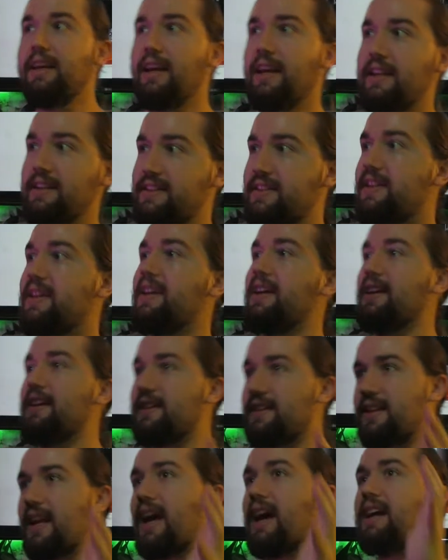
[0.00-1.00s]
It's
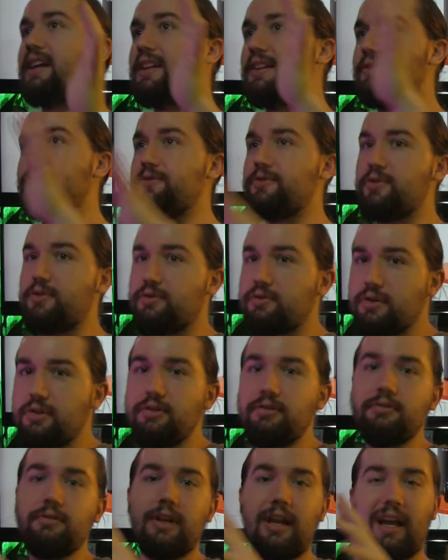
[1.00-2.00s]
kind of
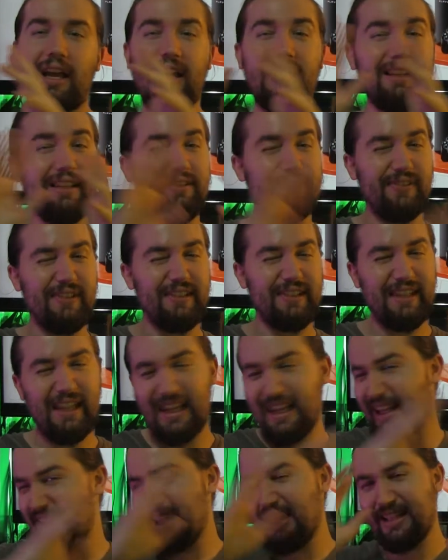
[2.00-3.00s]
true, kind of a
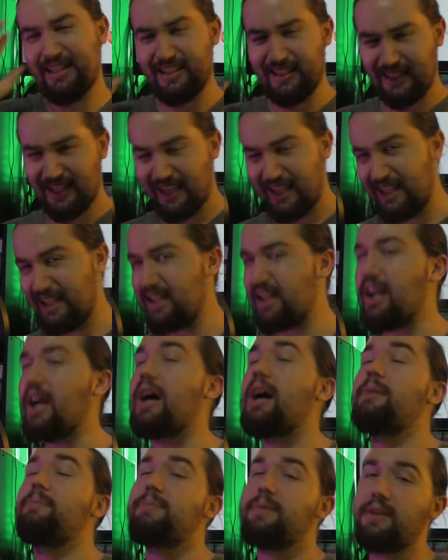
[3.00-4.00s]
lie. It's kind of
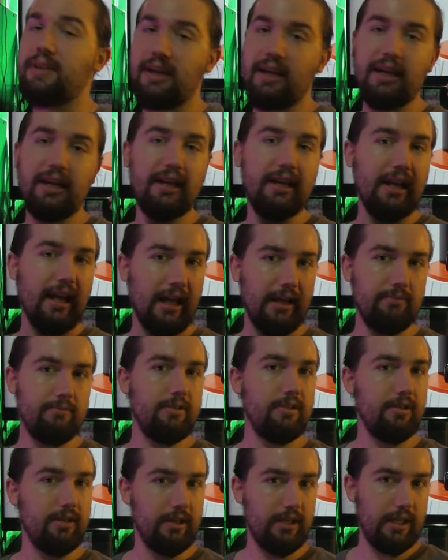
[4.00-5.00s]
complicated. I'm
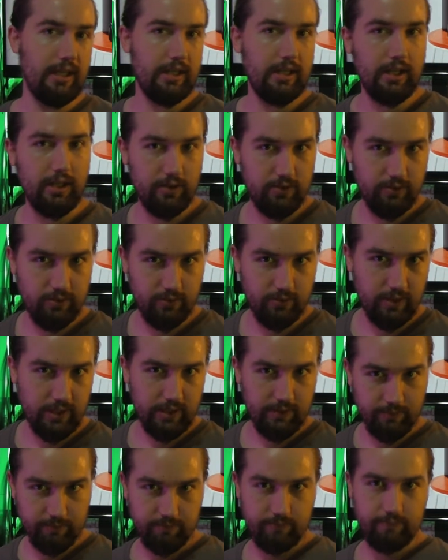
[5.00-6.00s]
going to get into it.